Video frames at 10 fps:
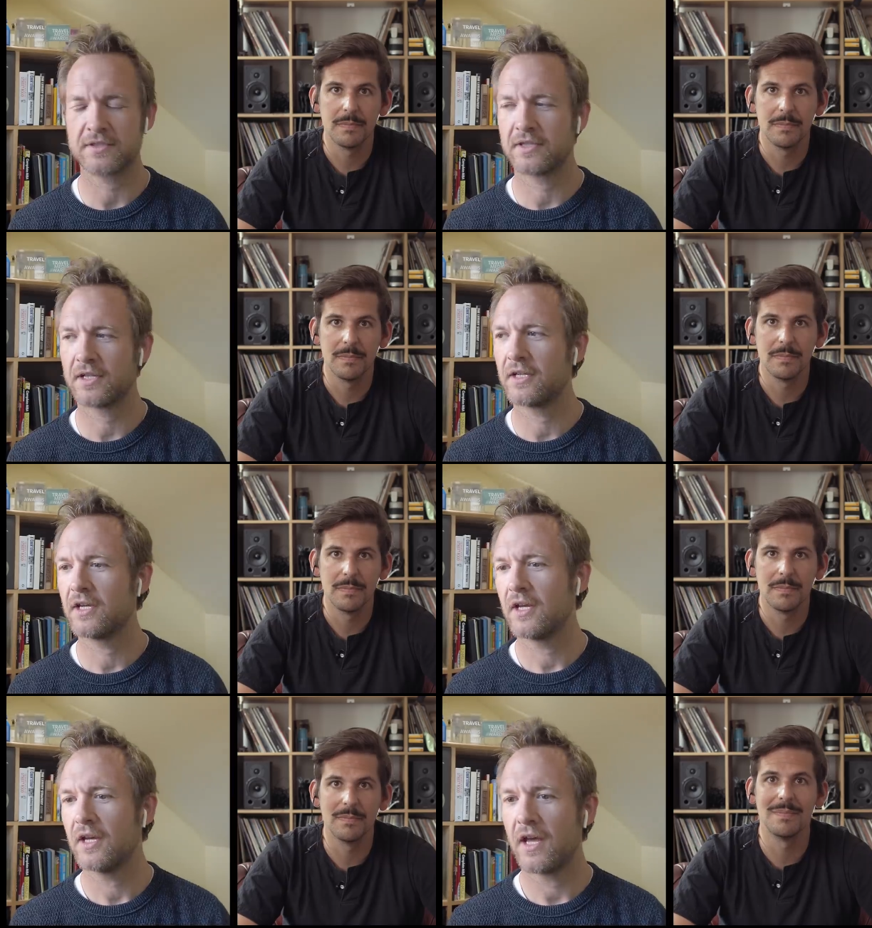Speaker 1: in Delhi.
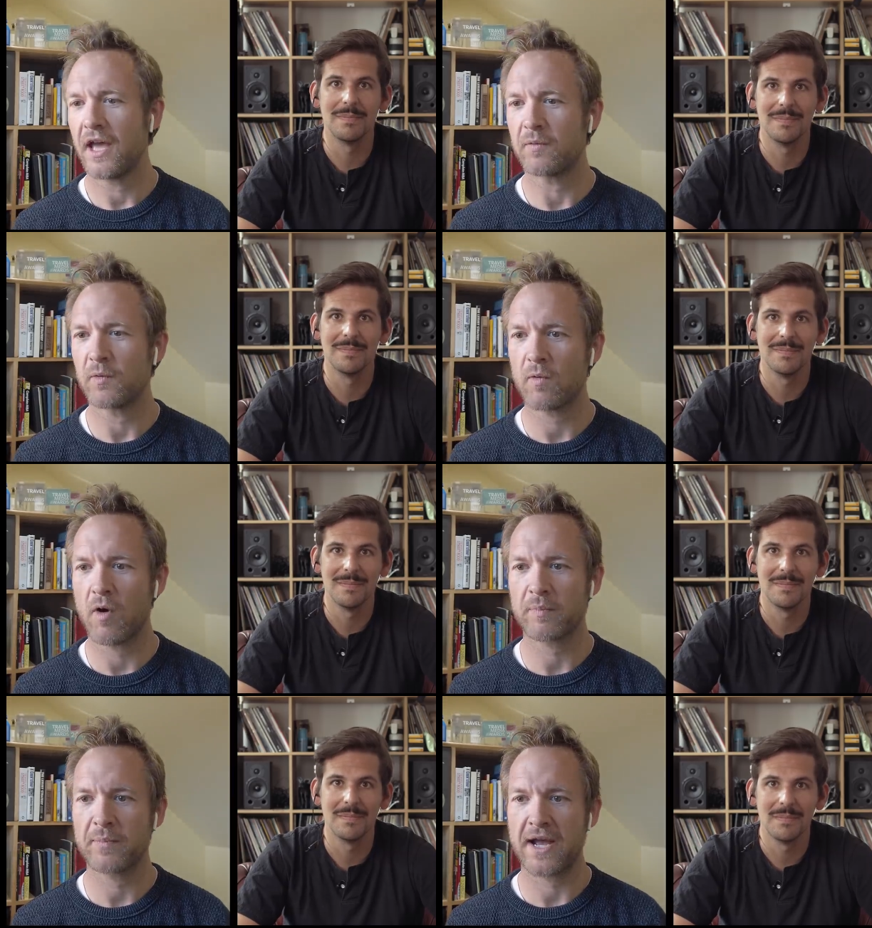And we
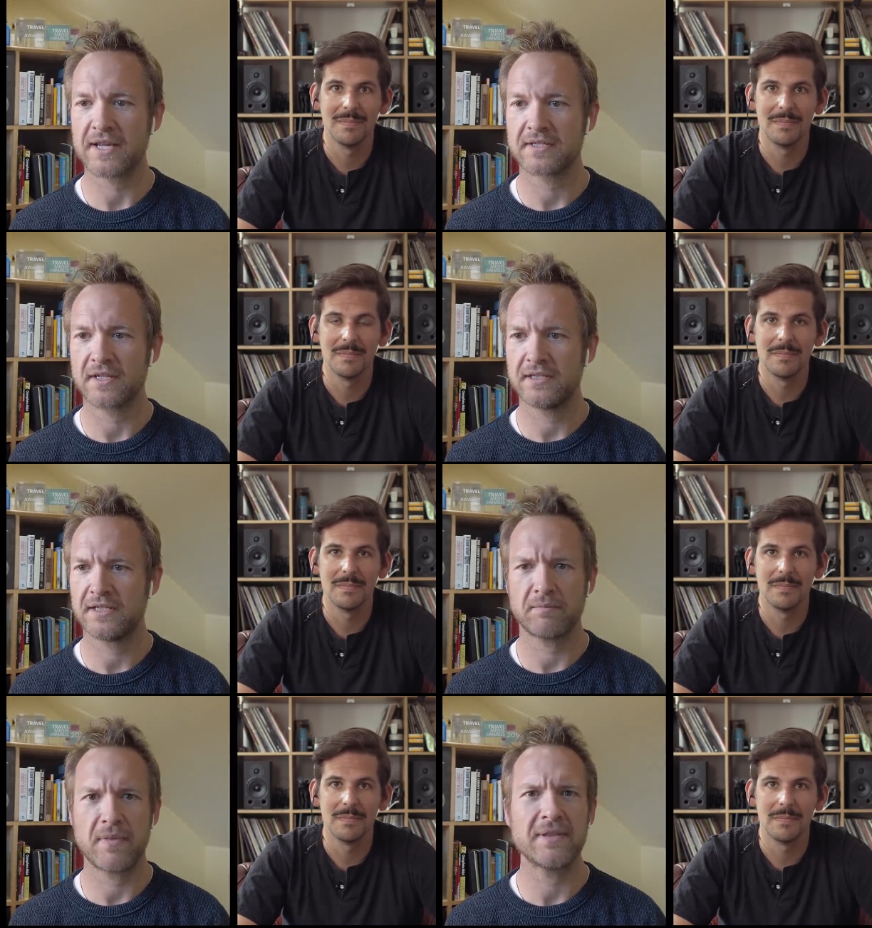walked past, I
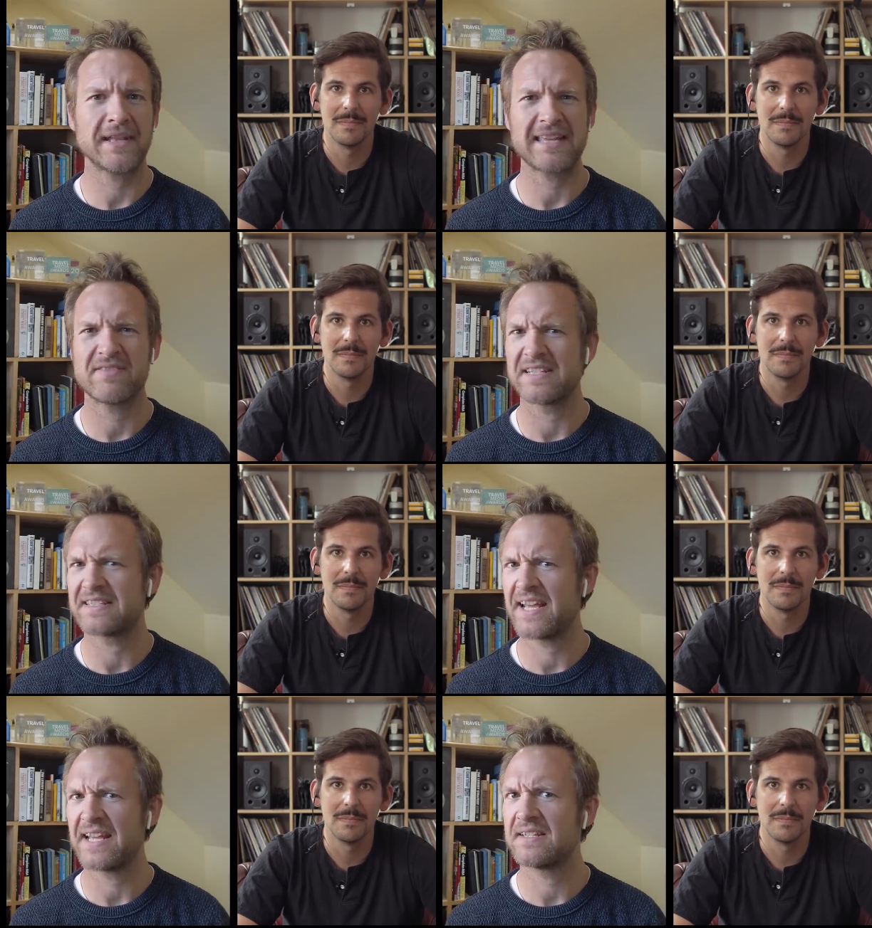think maybe like even
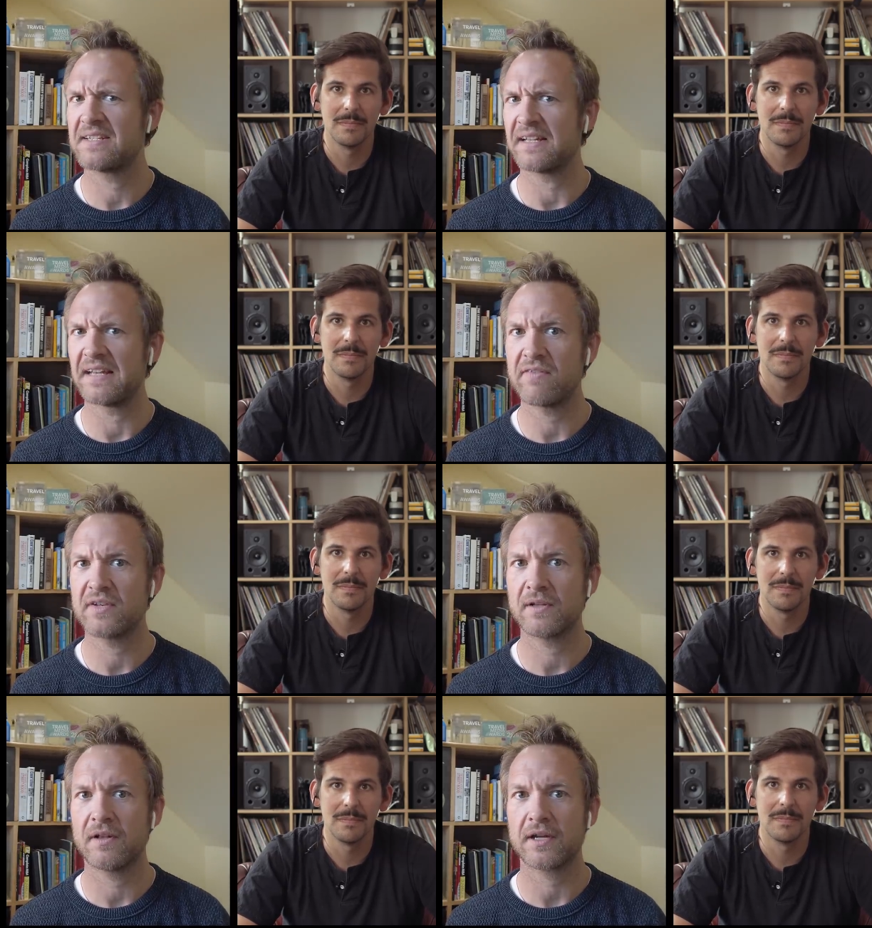10, 11
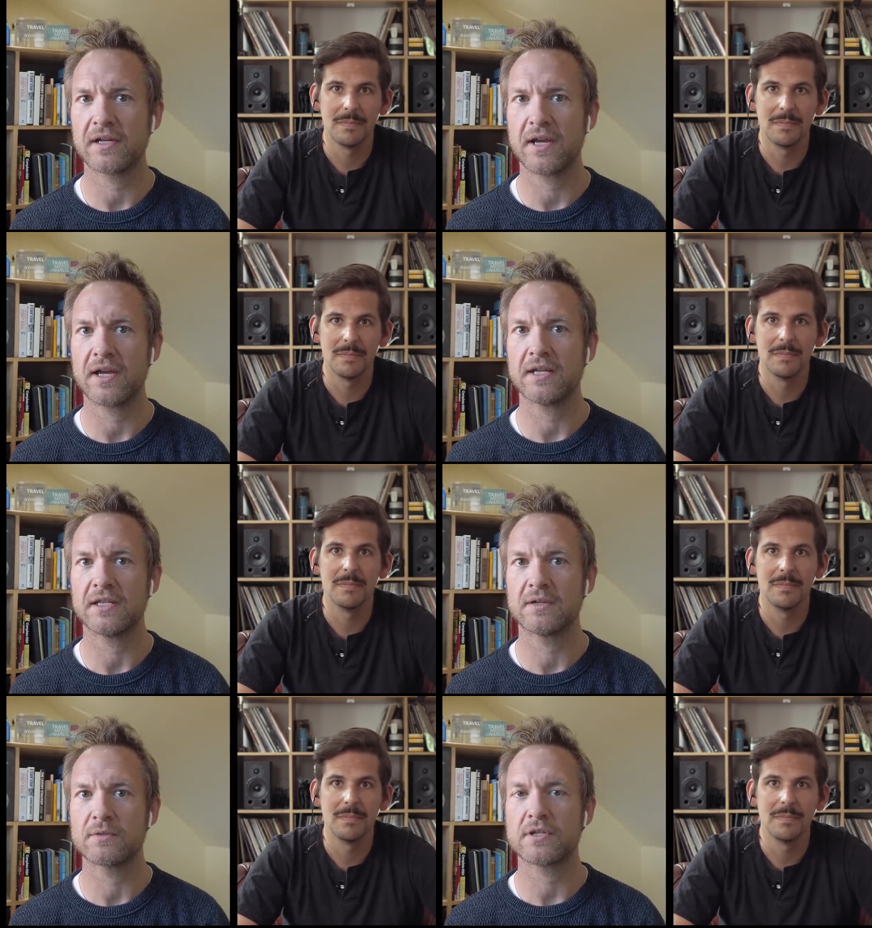o'clock at night, and
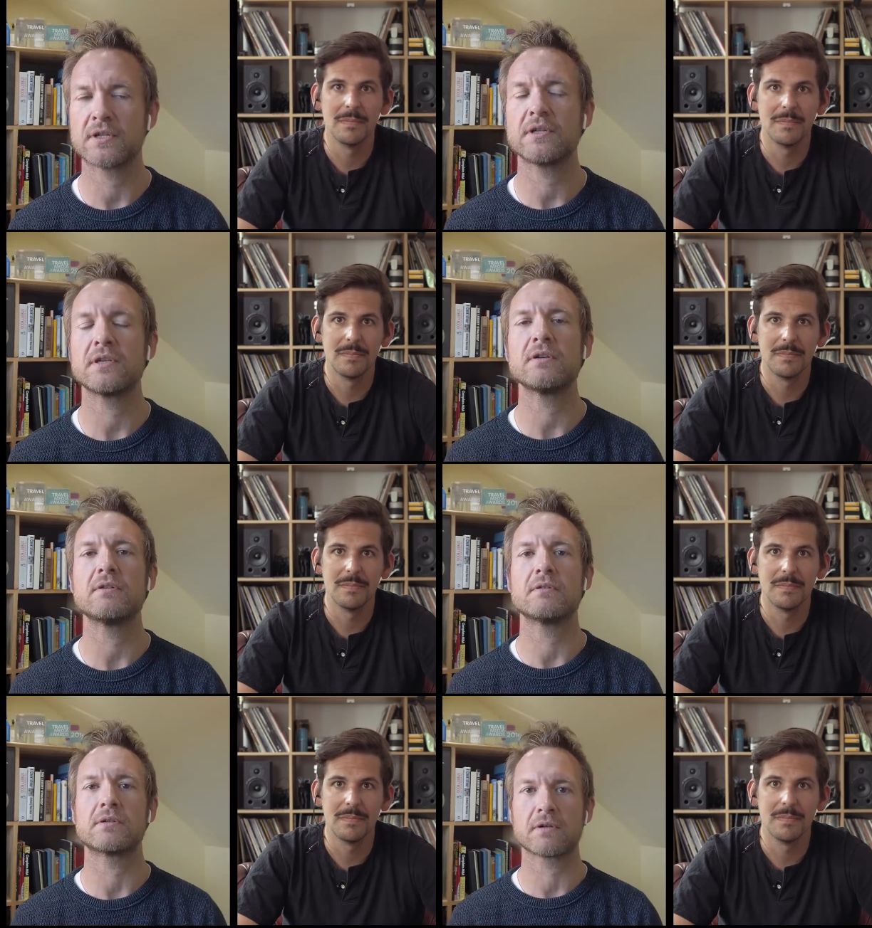there was a
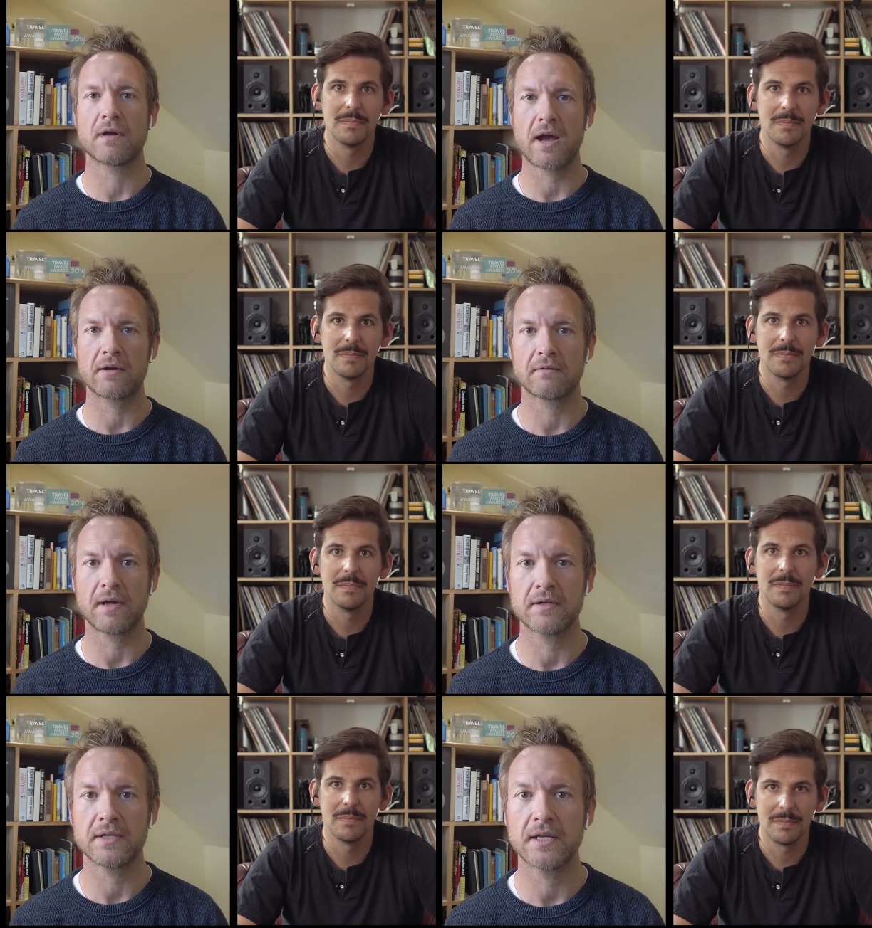huge crowd
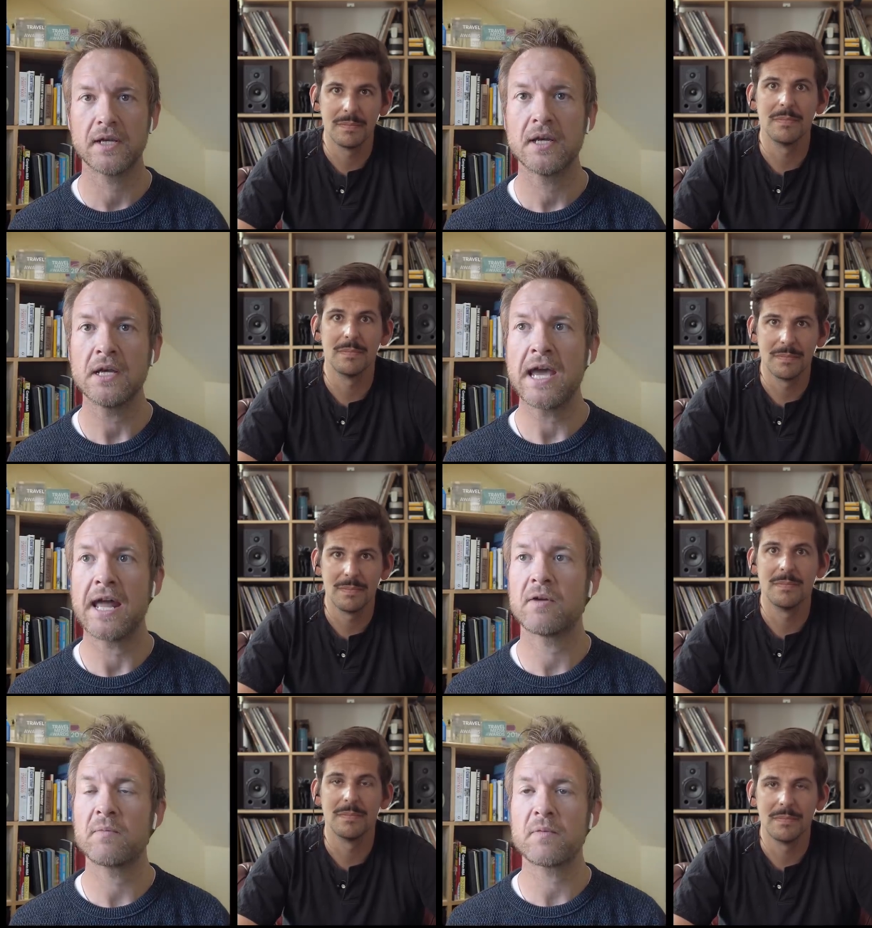around it. And
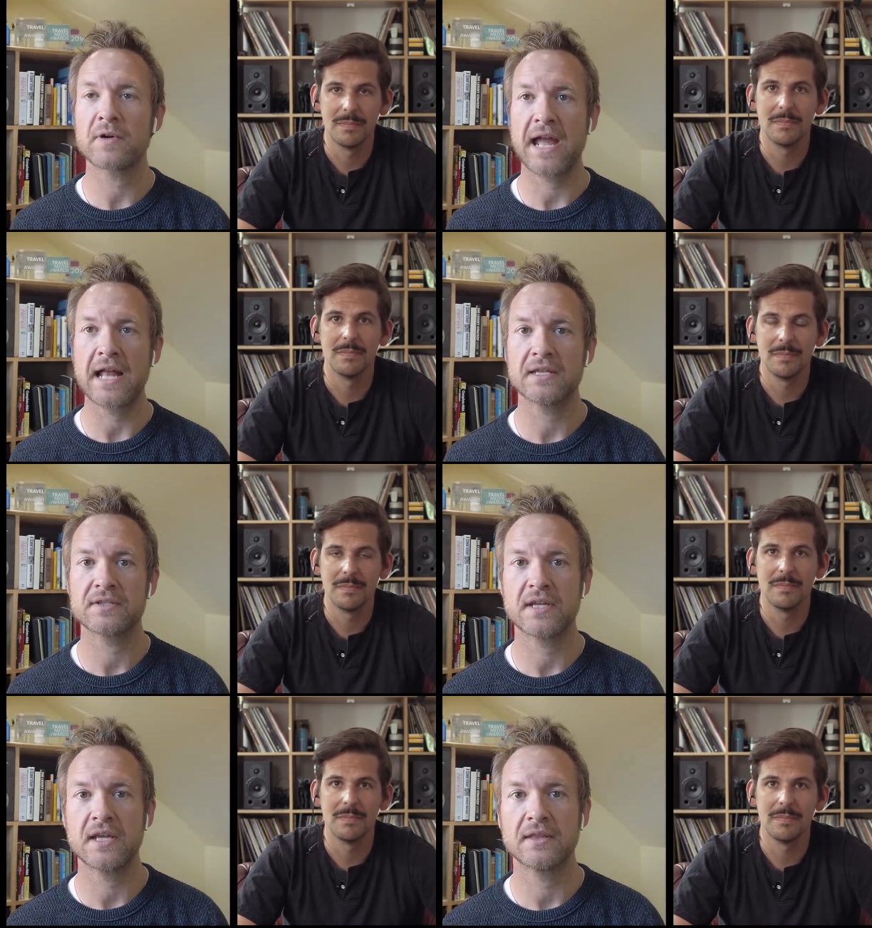I remember Kalyan
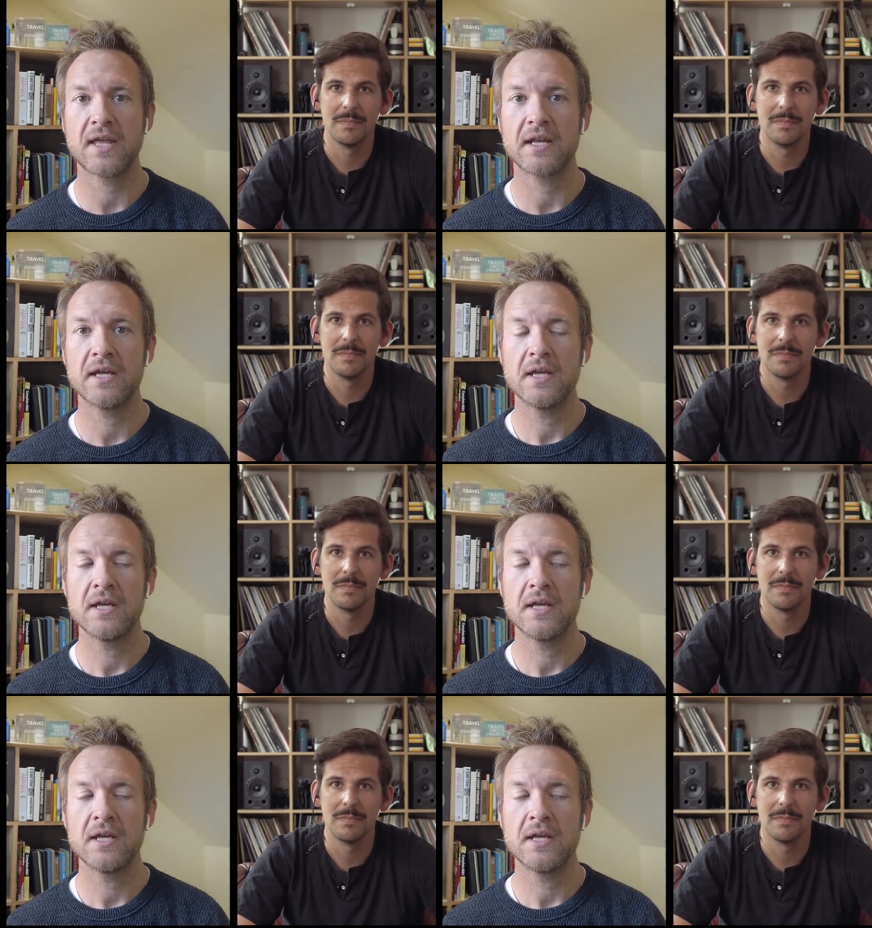saying that